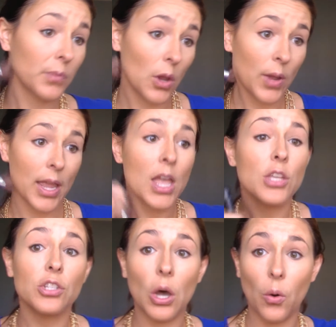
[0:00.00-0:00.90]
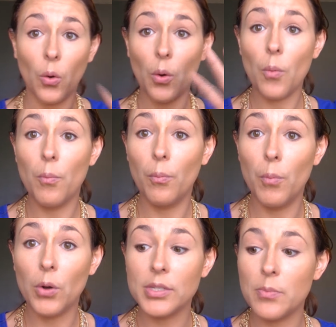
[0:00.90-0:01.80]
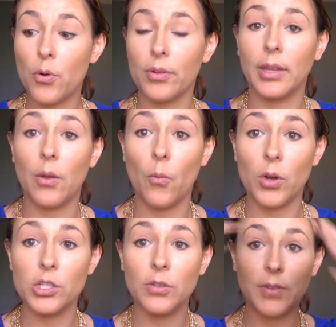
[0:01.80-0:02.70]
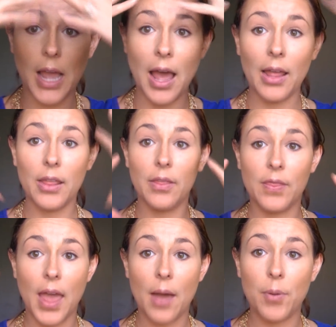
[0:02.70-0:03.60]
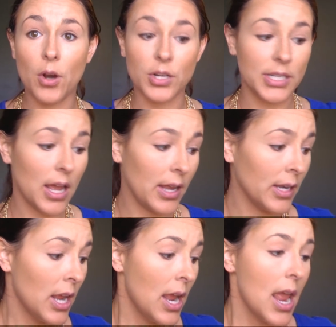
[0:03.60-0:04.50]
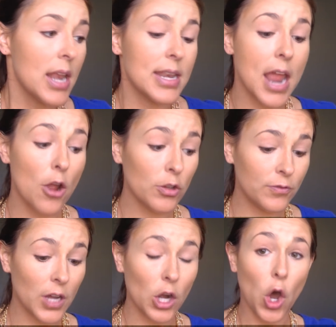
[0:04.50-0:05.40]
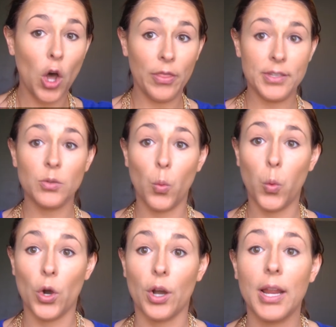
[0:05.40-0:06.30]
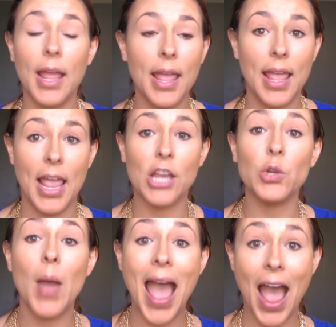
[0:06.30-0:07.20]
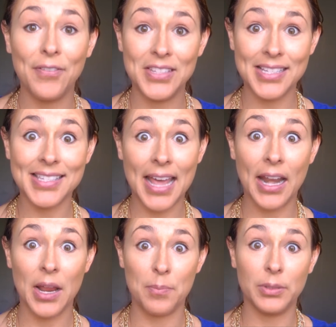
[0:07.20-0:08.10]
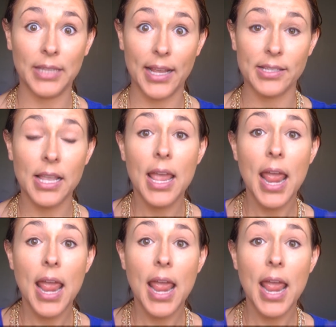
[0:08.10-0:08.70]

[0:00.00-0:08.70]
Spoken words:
Okay, so most importantly, once you've got that part done, now you've done all this work and you have to set it in place.